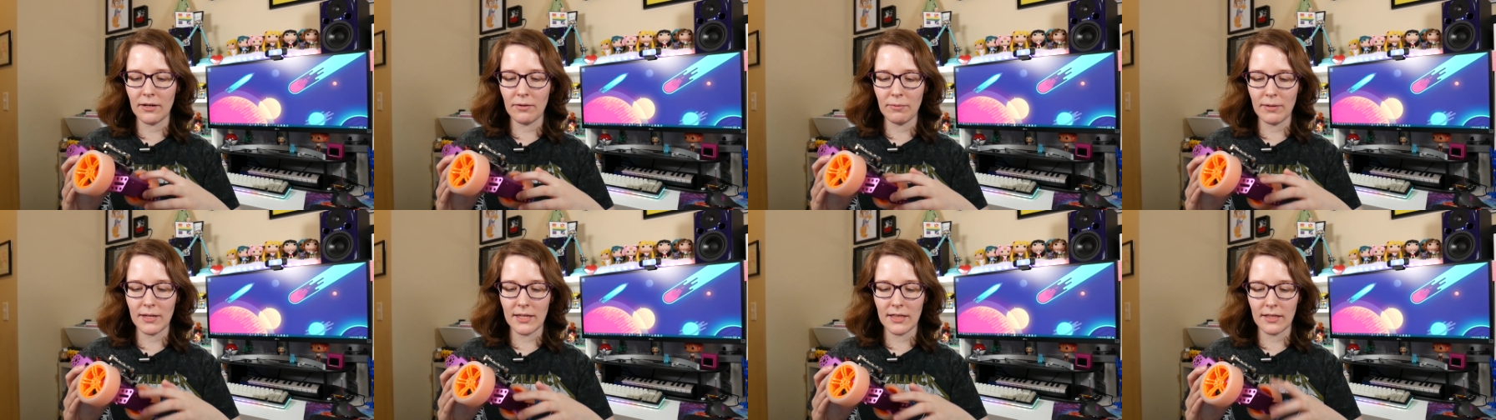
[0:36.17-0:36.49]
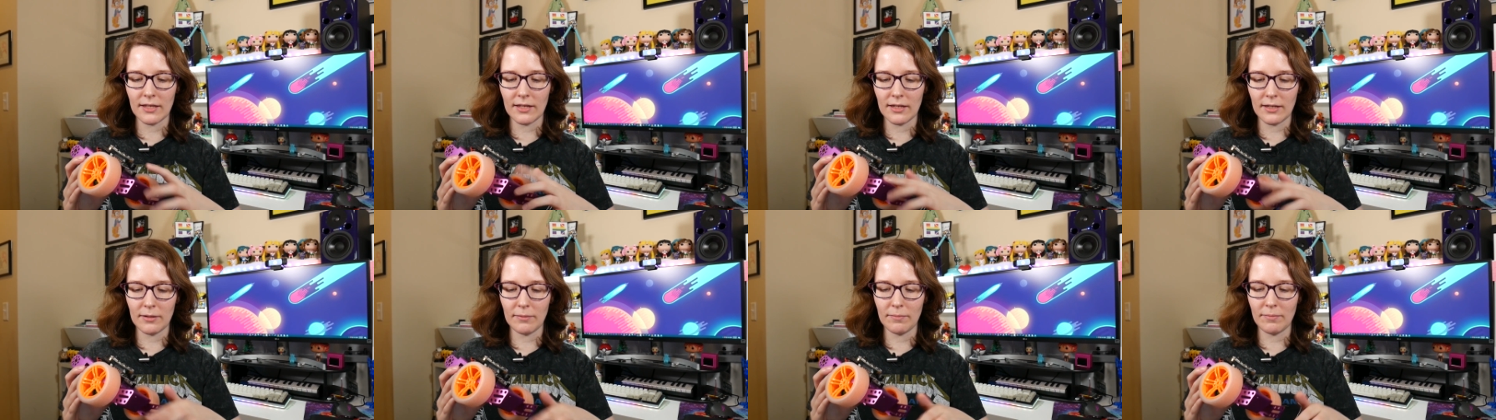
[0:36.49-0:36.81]
With
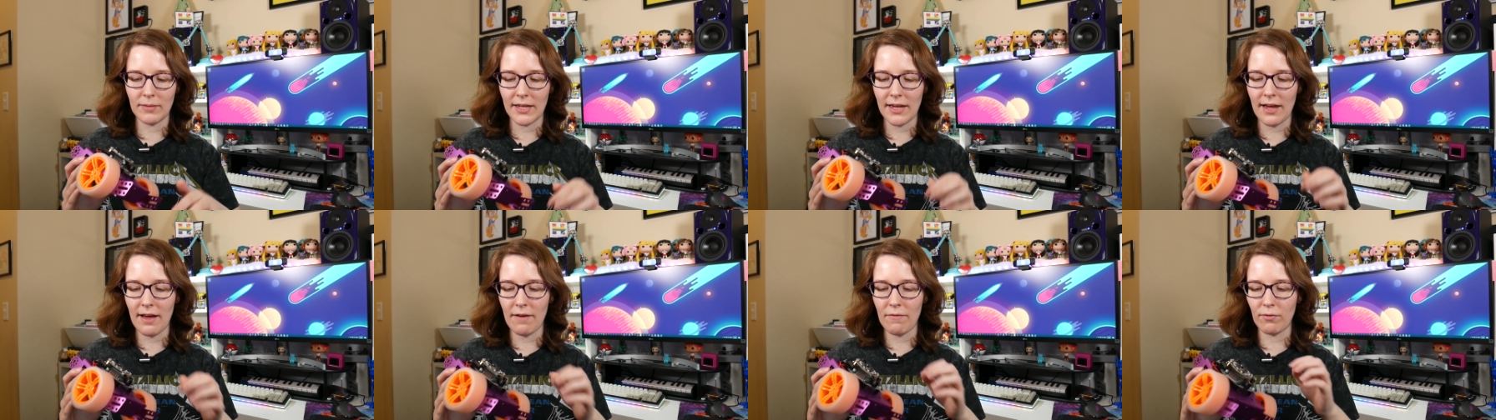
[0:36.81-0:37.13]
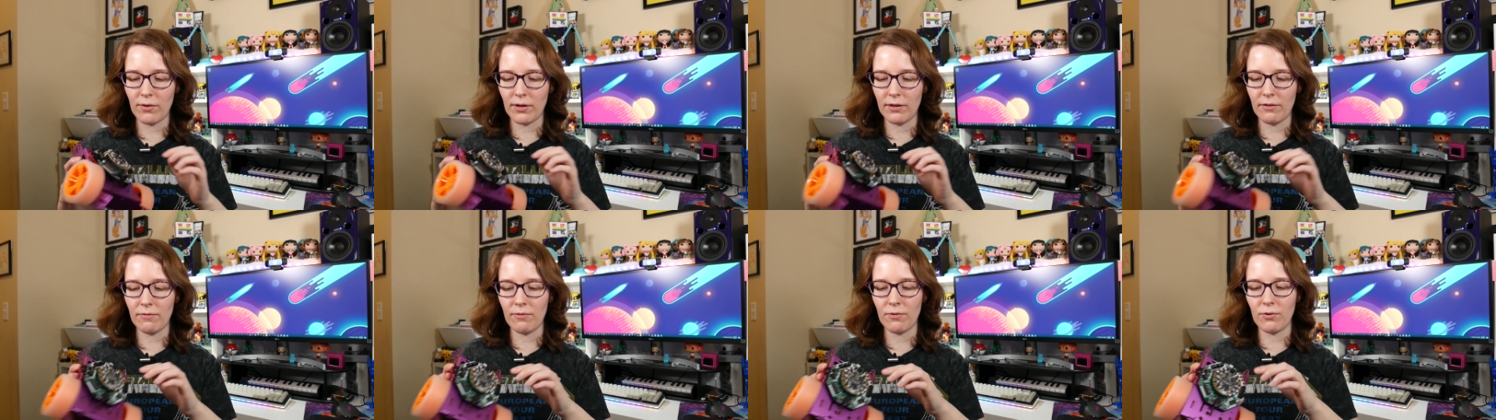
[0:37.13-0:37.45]
um, they have
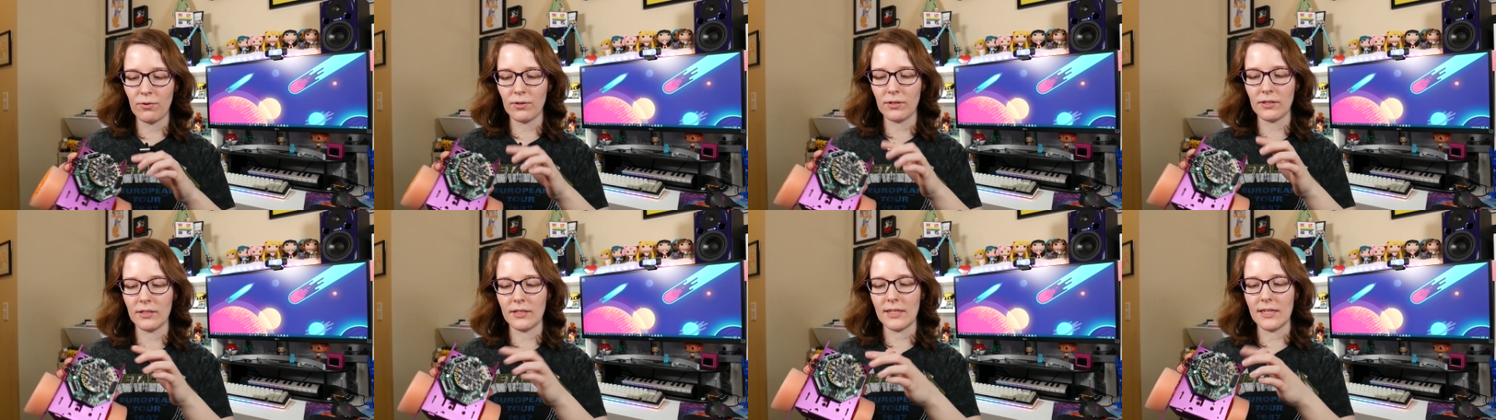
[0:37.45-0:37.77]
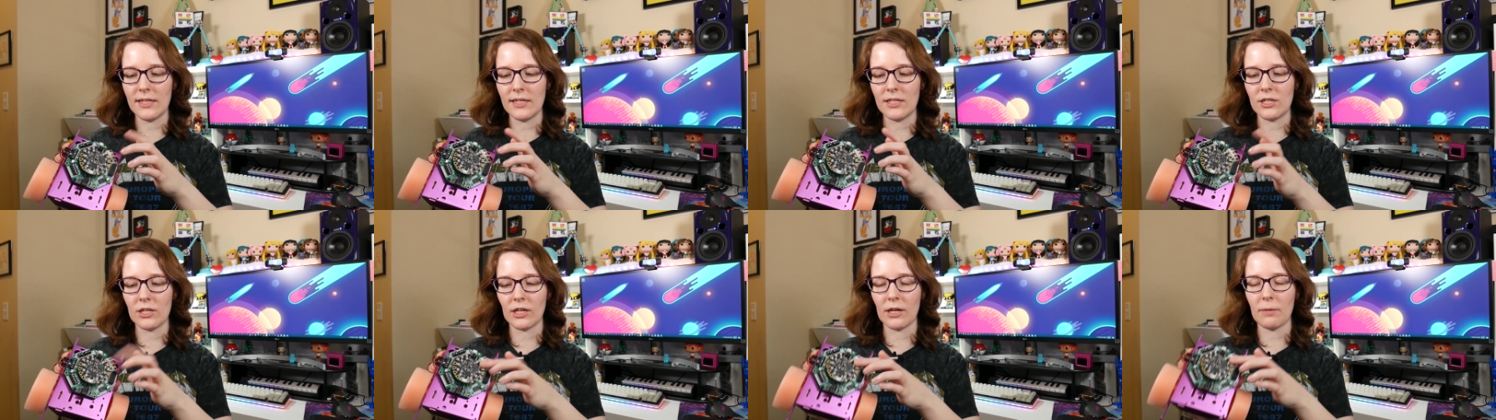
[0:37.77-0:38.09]
one for
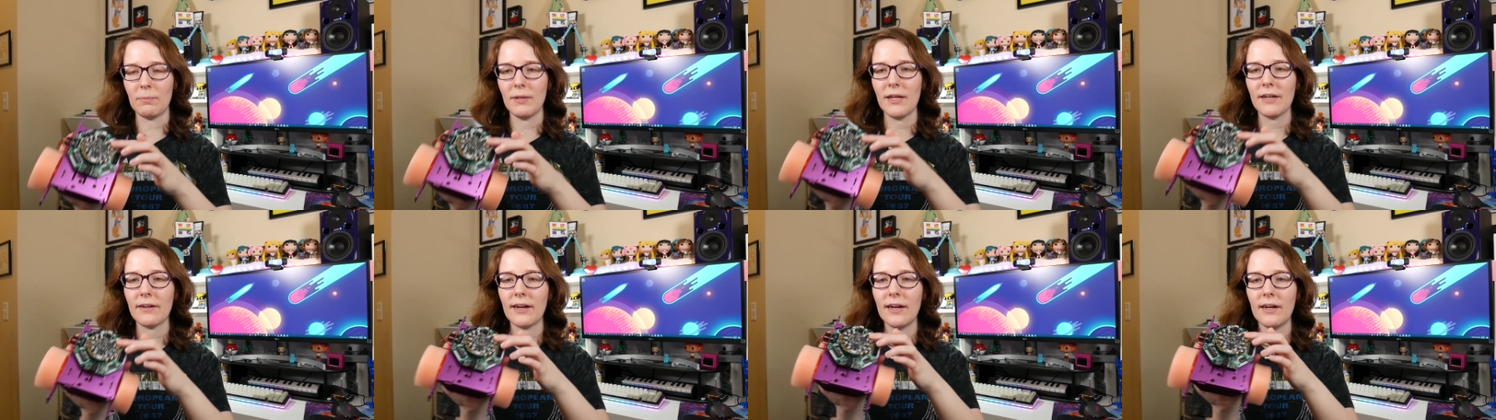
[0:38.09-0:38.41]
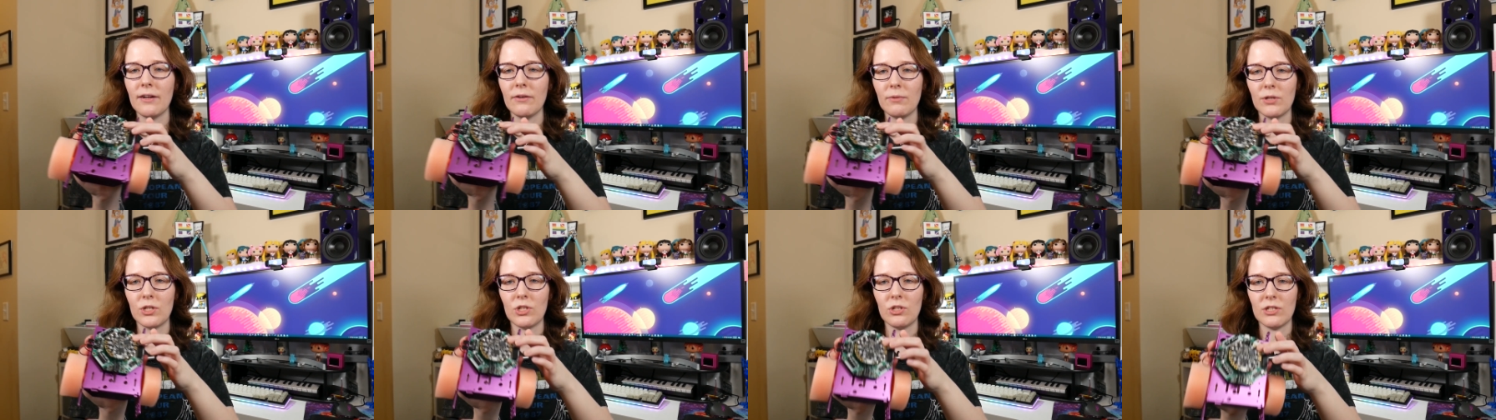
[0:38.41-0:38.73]
the Circuit
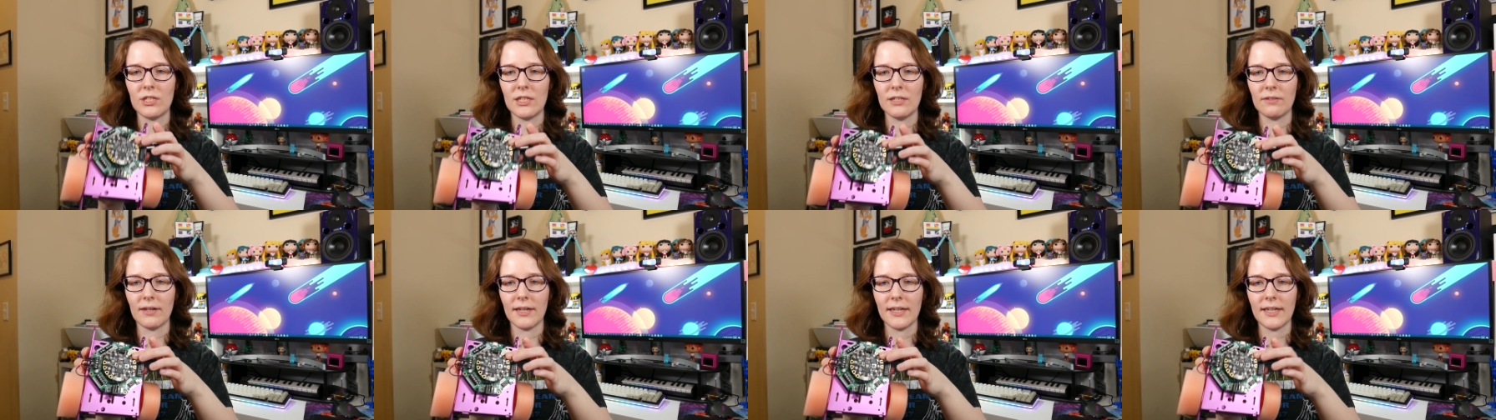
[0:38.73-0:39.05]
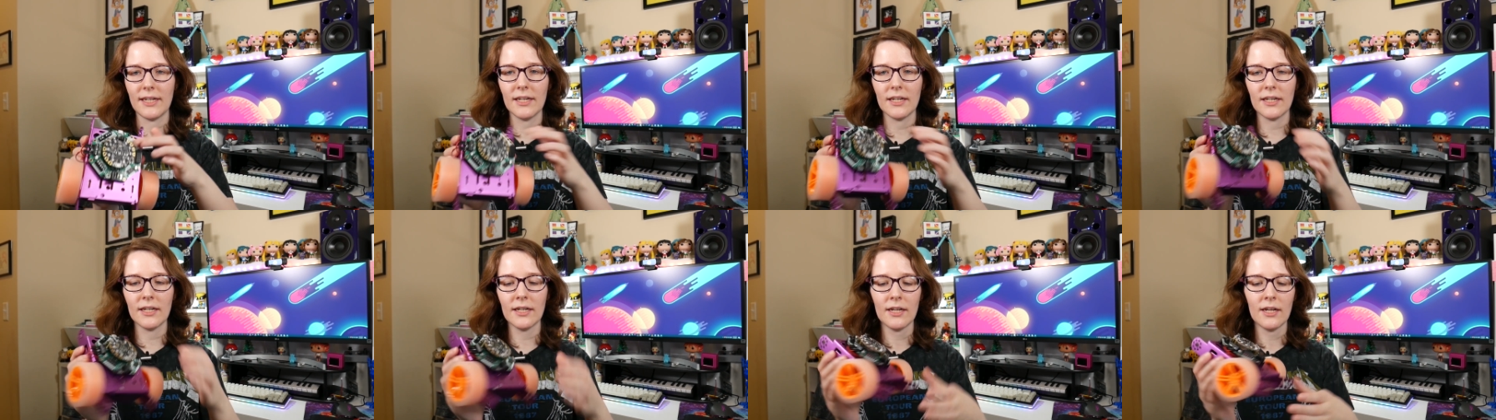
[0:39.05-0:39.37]
Playground, which you see right
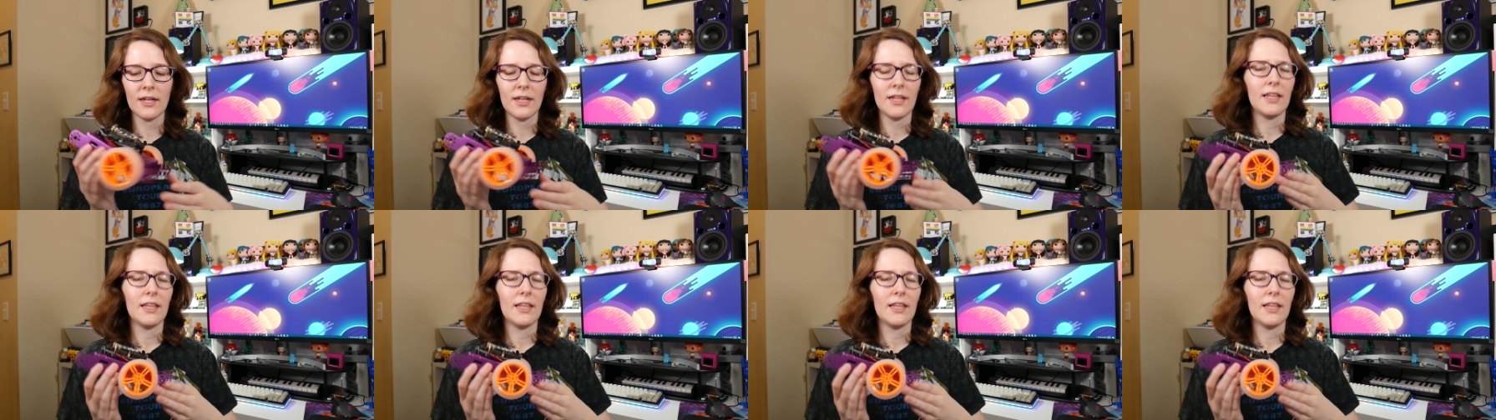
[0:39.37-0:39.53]
here.